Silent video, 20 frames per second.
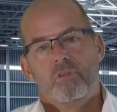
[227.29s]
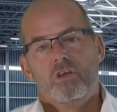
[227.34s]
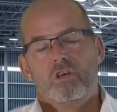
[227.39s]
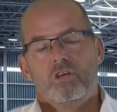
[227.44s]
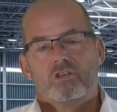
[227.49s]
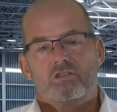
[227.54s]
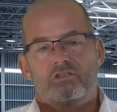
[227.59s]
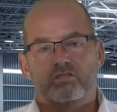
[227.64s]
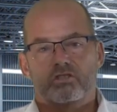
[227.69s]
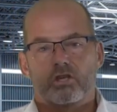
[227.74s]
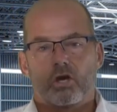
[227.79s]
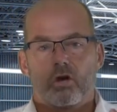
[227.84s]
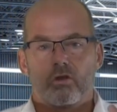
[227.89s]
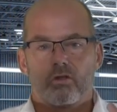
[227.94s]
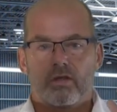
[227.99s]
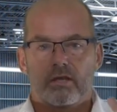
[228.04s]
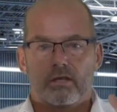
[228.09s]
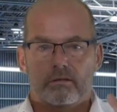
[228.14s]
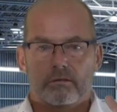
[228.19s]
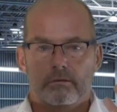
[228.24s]
so
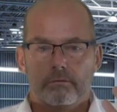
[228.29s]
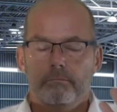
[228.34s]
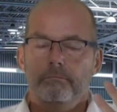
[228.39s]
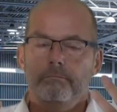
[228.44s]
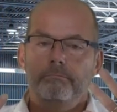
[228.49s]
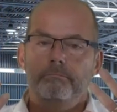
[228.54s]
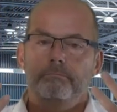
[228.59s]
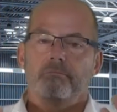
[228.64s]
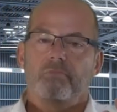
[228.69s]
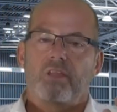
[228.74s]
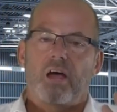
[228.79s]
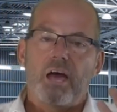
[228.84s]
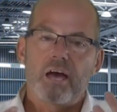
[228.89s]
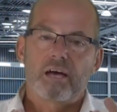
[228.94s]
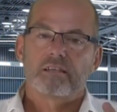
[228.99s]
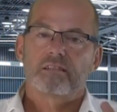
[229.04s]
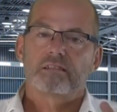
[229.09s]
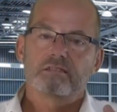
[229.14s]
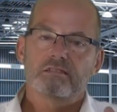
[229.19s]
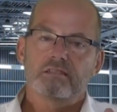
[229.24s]
that they
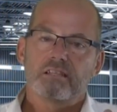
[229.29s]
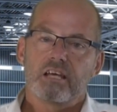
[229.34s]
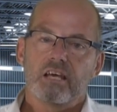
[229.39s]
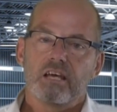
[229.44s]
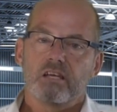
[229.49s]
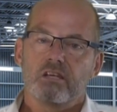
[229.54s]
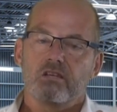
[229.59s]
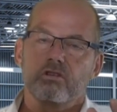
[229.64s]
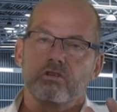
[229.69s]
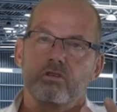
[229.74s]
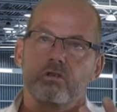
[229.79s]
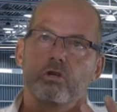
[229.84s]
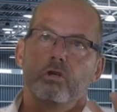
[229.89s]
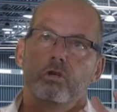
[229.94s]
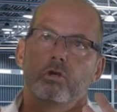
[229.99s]
understand